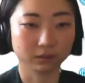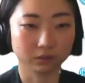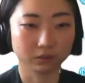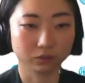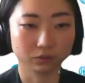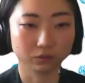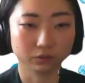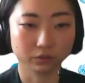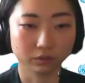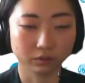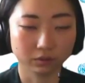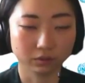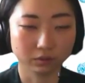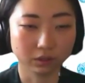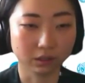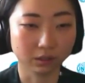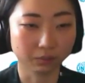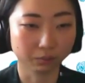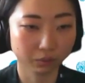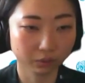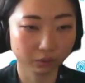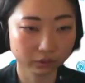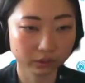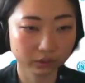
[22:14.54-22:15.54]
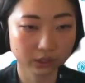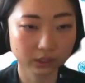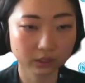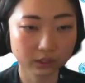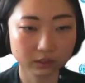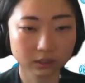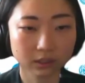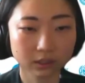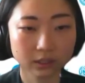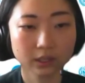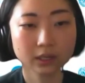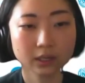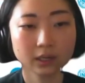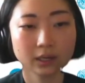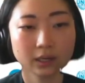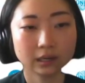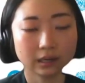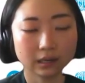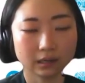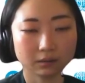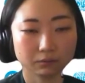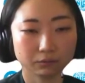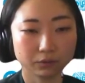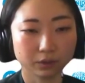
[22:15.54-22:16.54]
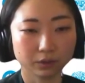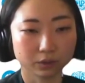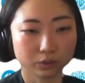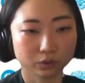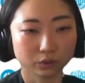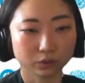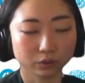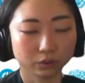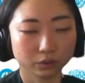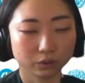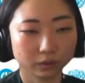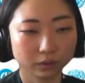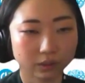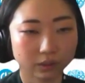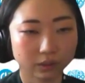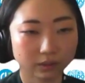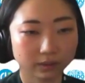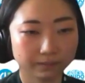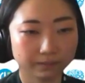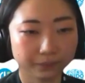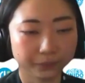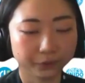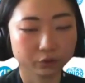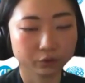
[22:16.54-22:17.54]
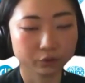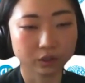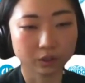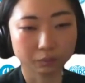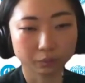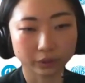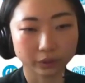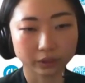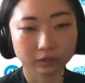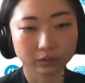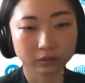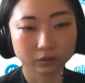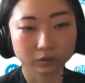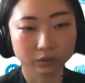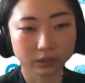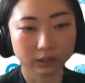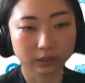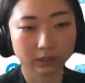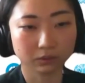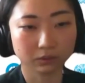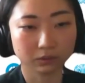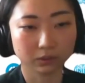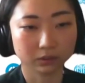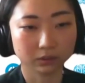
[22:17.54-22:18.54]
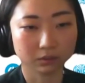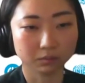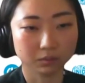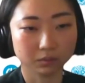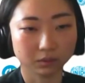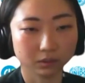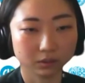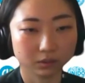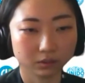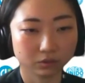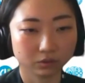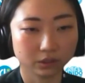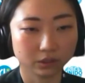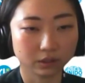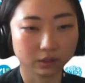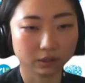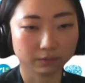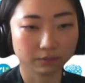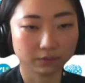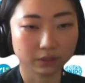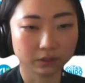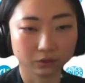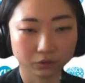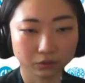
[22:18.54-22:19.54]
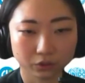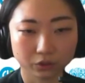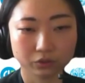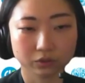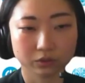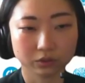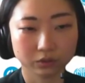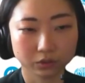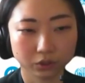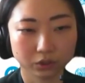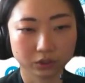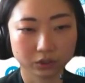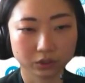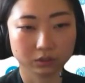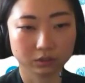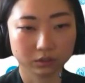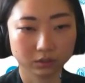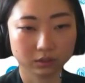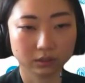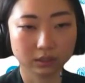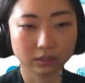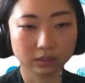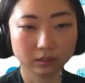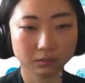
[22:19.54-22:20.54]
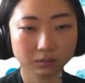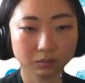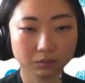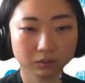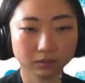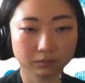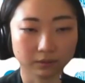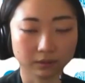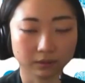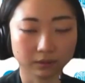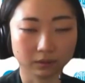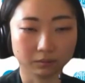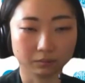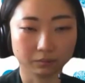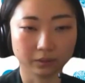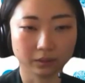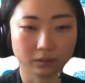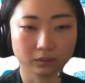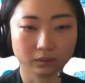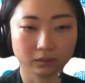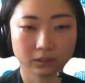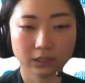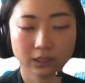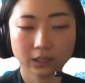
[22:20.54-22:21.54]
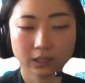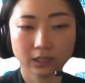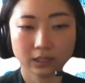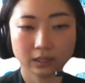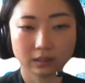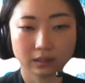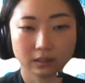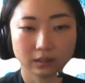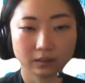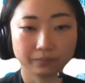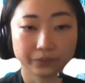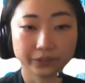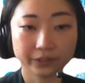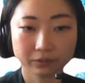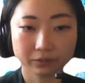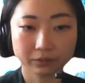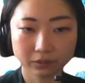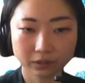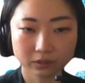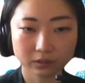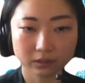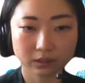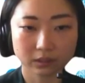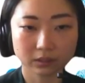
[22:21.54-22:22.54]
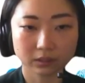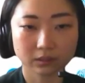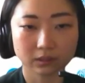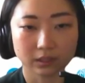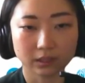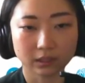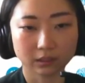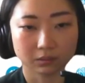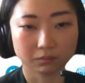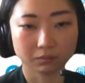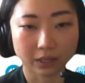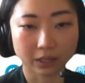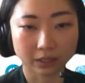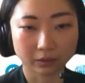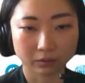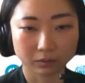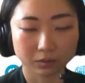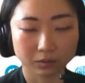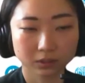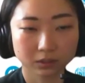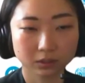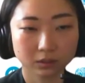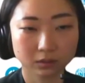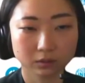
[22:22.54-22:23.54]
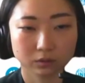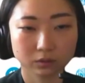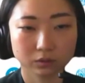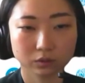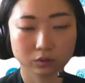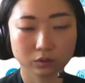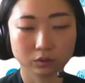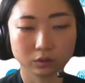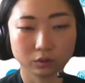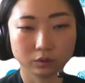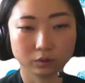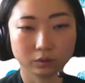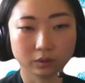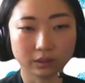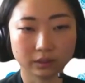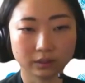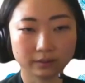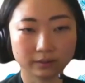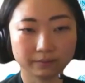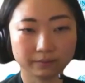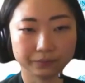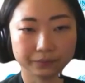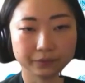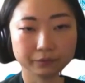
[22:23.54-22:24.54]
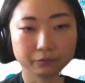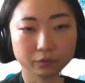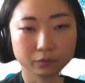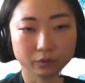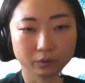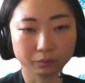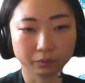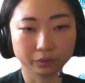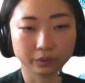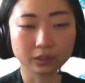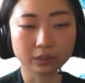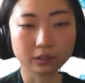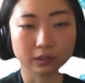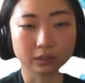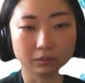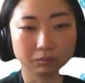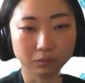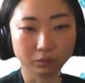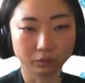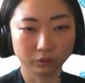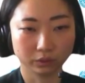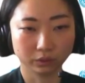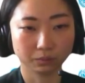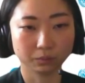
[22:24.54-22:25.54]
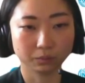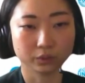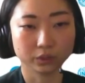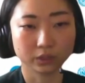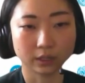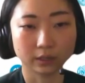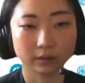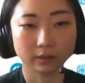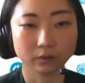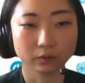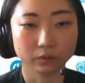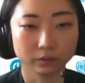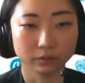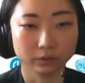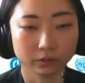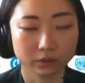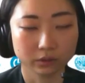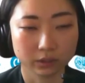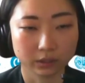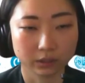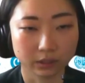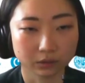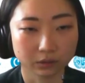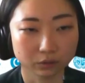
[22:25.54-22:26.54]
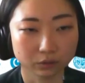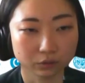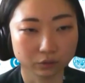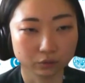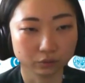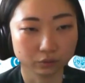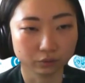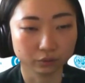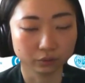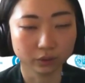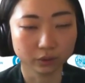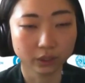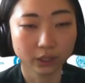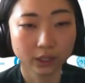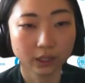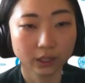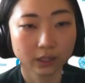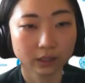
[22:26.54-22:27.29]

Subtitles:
industrial process. And we also cooperate closely with the Ministry of Energy Transition and Sustainable Development, Irison, and Maghreb Steel. So we're bringing in multiple stakeholders together to